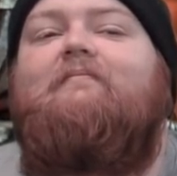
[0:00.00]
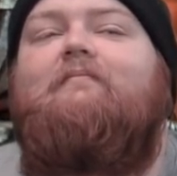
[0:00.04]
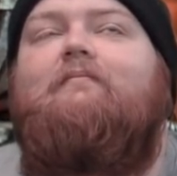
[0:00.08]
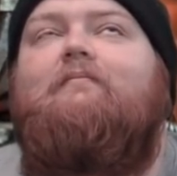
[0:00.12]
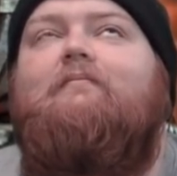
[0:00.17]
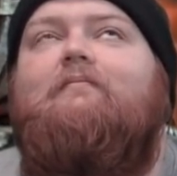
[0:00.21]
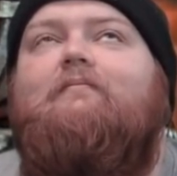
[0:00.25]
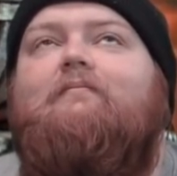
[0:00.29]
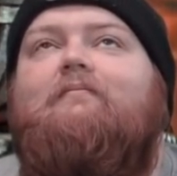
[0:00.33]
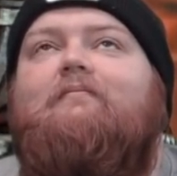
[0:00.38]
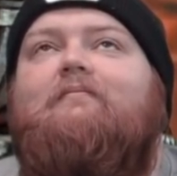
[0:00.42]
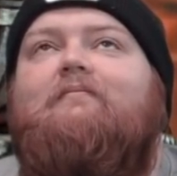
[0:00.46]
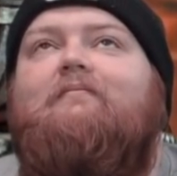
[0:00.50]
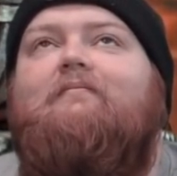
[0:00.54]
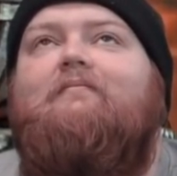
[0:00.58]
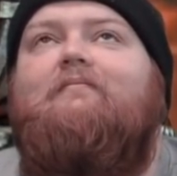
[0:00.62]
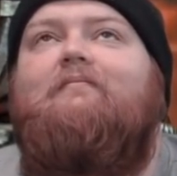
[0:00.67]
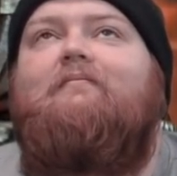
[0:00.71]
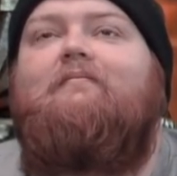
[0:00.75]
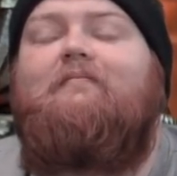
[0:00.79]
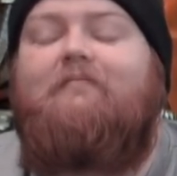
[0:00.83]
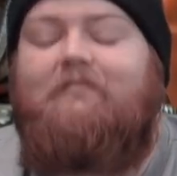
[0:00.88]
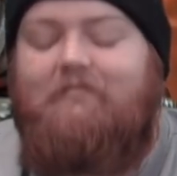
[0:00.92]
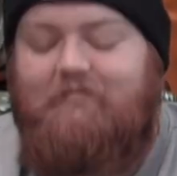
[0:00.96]

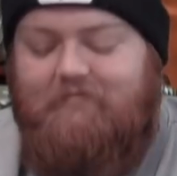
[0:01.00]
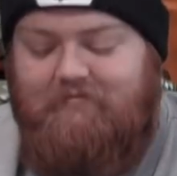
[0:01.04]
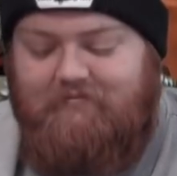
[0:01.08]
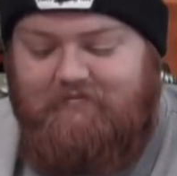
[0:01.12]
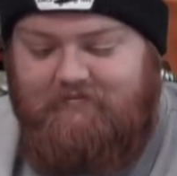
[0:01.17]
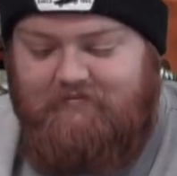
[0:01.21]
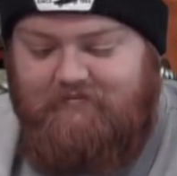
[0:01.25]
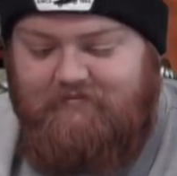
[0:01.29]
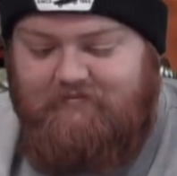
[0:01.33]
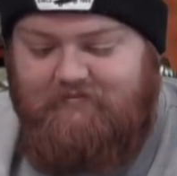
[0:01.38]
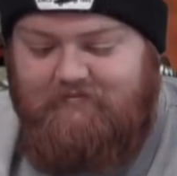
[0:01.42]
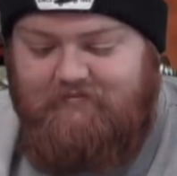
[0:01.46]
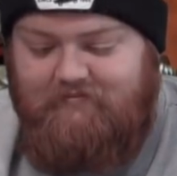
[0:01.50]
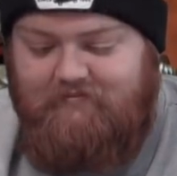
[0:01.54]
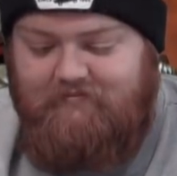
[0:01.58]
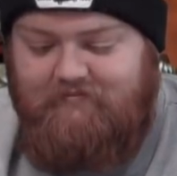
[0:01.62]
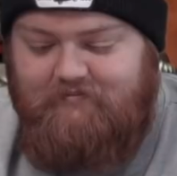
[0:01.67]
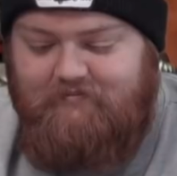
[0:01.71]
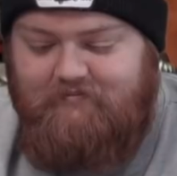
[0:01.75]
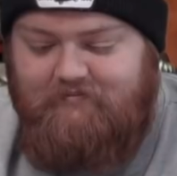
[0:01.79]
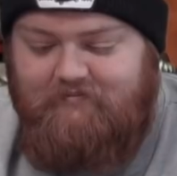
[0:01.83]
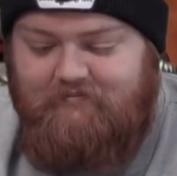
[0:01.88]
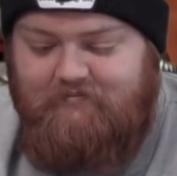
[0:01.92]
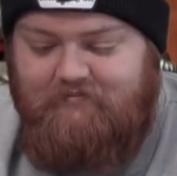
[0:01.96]

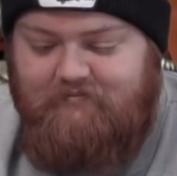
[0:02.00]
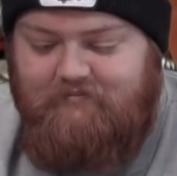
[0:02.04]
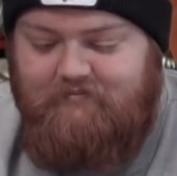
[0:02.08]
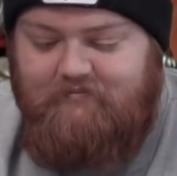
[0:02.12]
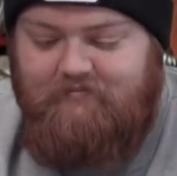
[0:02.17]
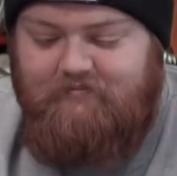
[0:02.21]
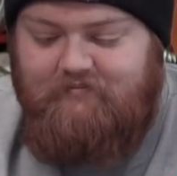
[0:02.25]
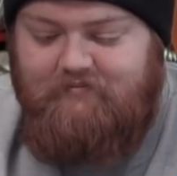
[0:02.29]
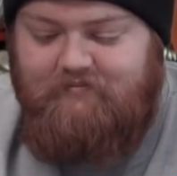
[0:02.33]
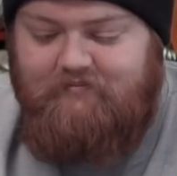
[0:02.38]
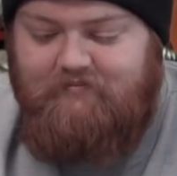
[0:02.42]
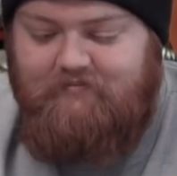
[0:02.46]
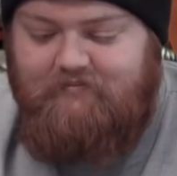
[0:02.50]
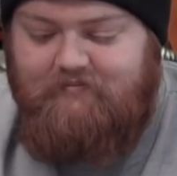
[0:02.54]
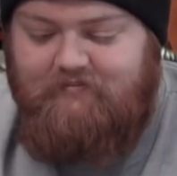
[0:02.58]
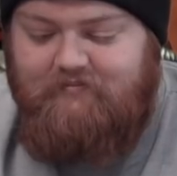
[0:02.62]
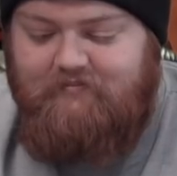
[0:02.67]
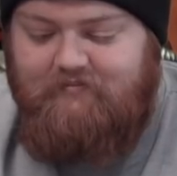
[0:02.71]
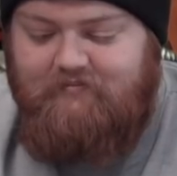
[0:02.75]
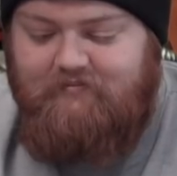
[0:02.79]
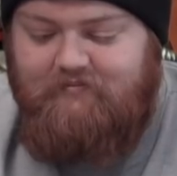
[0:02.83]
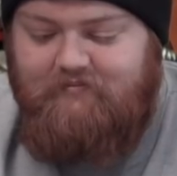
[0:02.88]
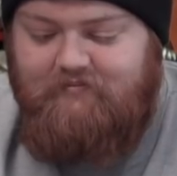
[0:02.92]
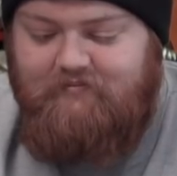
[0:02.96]

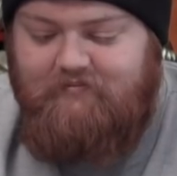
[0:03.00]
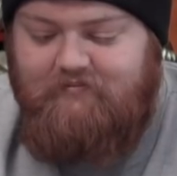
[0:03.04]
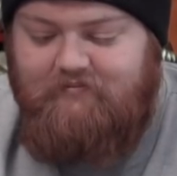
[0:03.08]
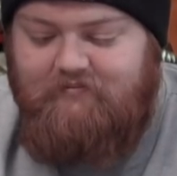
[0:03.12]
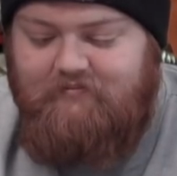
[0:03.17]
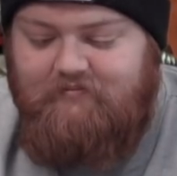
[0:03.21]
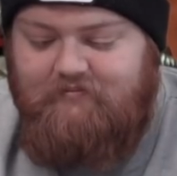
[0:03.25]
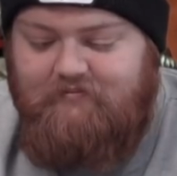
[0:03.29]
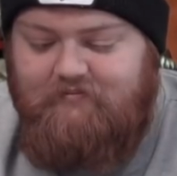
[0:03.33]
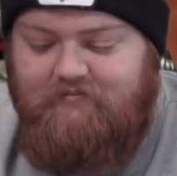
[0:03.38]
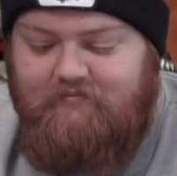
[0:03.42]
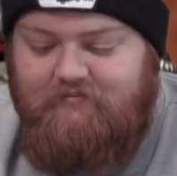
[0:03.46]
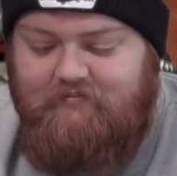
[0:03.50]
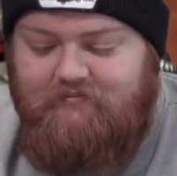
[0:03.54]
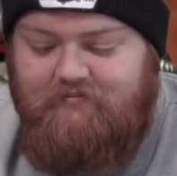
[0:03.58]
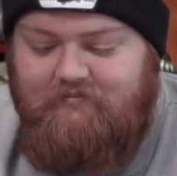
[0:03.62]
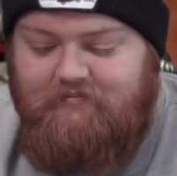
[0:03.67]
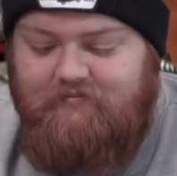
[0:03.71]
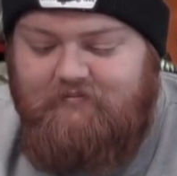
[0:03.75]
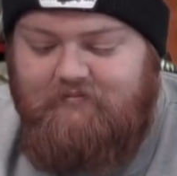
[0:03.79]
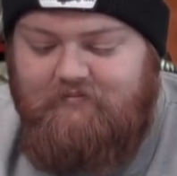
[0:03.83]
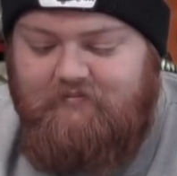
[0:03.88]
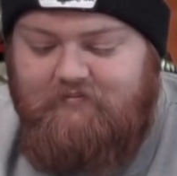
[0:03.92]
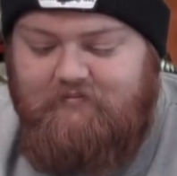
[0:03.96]

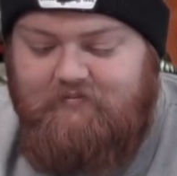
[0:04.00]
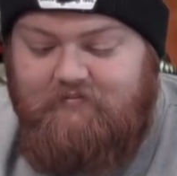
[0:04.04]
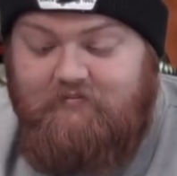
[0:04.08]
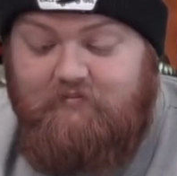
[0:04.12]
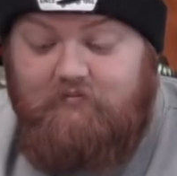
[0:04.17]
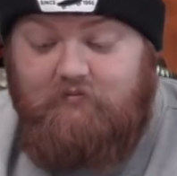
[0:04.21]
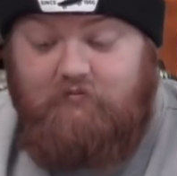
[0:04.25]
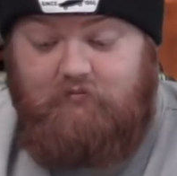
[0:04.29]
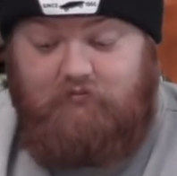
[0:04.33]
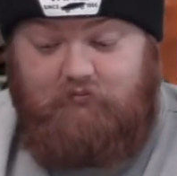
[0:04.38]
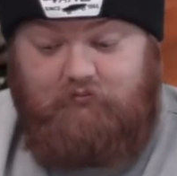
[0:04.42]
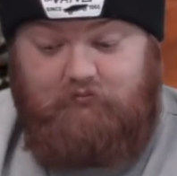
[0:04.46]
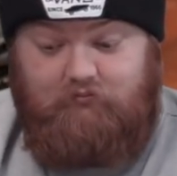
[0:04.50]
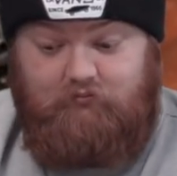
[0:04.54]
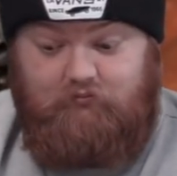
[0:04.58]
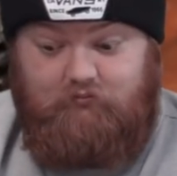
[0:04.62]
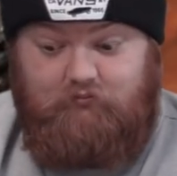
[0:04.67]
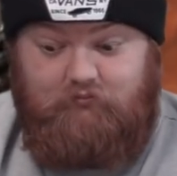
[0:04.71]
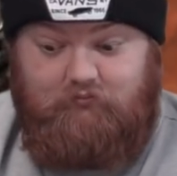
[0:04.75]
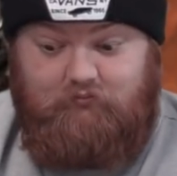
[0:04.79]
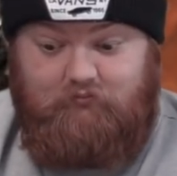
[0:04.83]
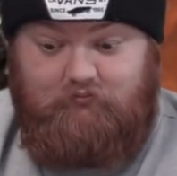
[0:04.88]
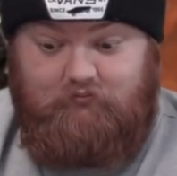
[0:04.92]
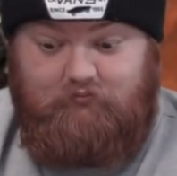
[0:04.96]

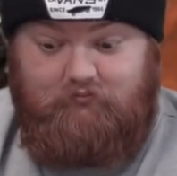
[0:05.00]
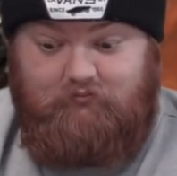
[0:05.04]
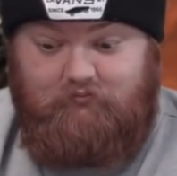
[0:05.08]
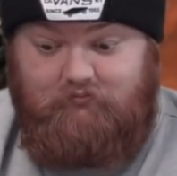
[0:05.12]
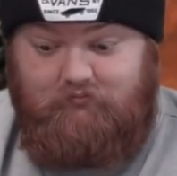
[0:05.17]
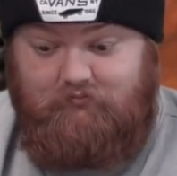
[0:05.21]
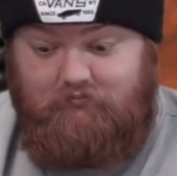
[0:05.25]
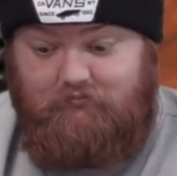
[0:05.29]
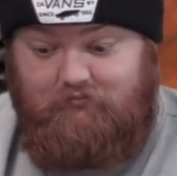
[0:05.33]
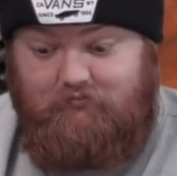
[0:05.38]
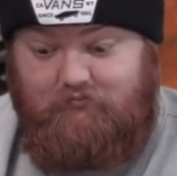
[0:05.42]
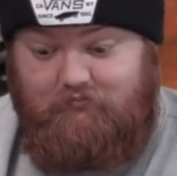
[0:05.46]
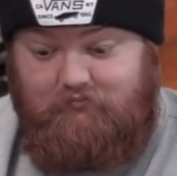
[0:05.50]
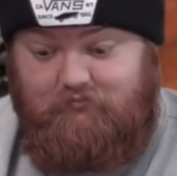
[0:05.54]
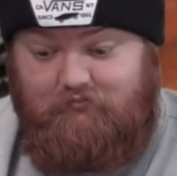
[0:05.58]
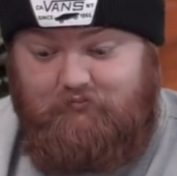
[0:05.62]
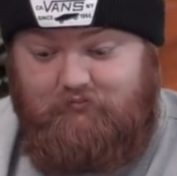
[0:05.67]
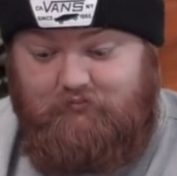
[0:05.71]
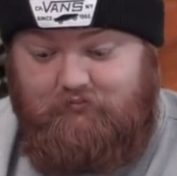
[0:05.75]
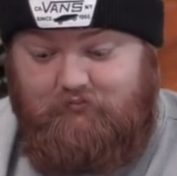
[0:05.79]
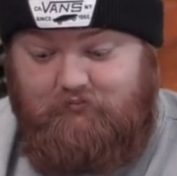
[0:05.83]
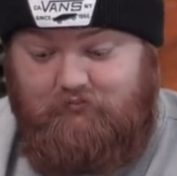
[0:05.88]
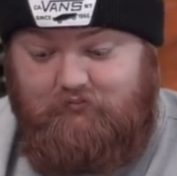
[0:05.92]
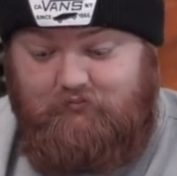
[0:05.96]

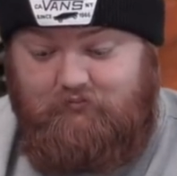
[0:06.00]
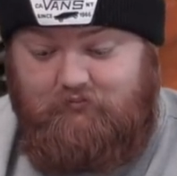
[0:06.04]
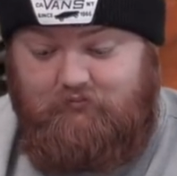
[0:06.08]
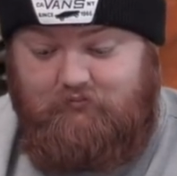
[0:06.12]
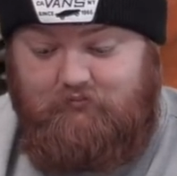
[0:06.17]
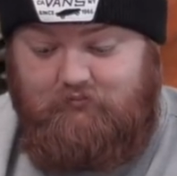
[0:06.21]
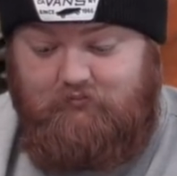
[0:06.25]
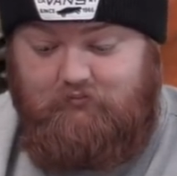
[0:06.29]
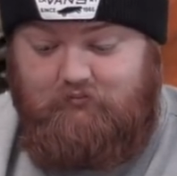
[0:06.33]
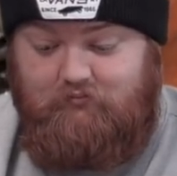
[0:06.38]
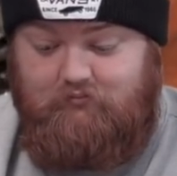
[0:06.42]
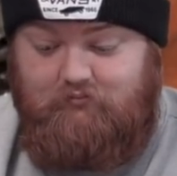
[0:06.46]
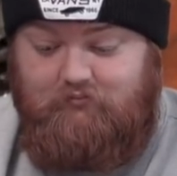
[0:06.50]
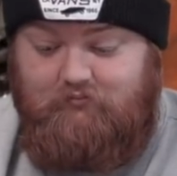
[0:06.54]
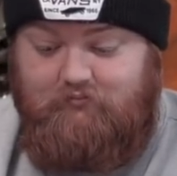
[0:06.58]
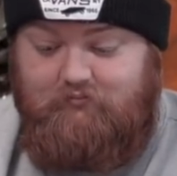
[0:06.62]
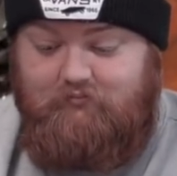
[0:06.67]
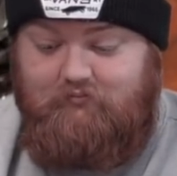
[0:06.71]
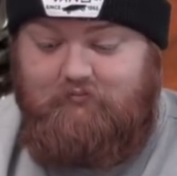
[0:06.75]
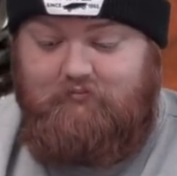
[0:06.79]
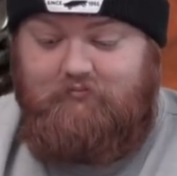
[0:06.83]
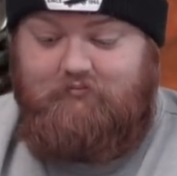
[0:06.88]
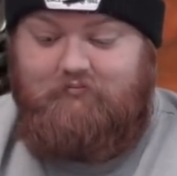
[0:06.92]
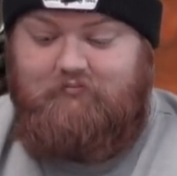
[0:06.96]

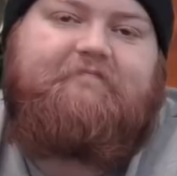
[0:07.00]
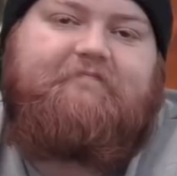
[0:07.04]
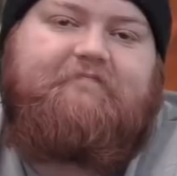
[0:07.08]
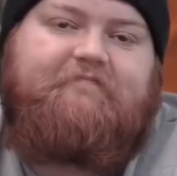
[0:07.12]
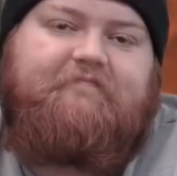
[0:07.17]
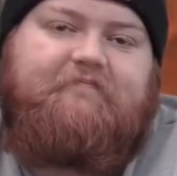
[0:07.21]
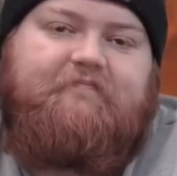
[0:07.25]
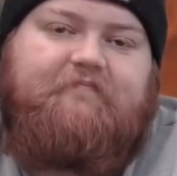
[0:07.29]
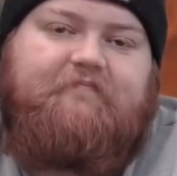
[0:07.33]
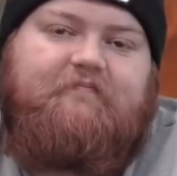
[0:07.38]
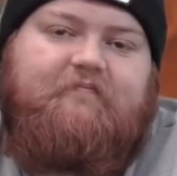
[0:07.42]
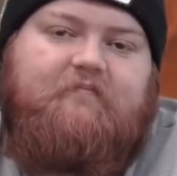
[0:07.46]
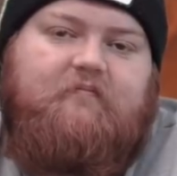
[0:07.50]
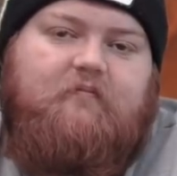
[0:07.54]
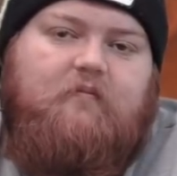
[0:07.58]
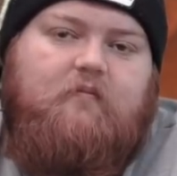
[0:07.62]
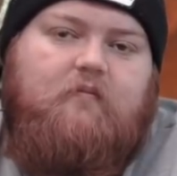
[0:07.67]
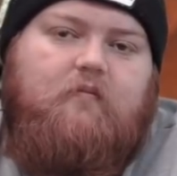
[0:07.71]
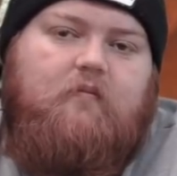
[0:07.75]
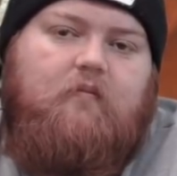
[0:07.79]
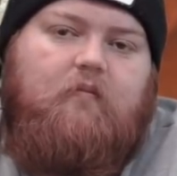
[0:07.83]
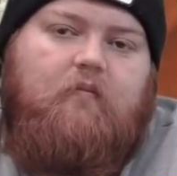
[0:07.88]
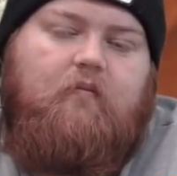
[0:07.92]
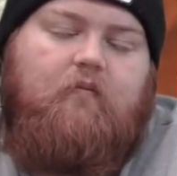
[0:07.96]
(not speaking)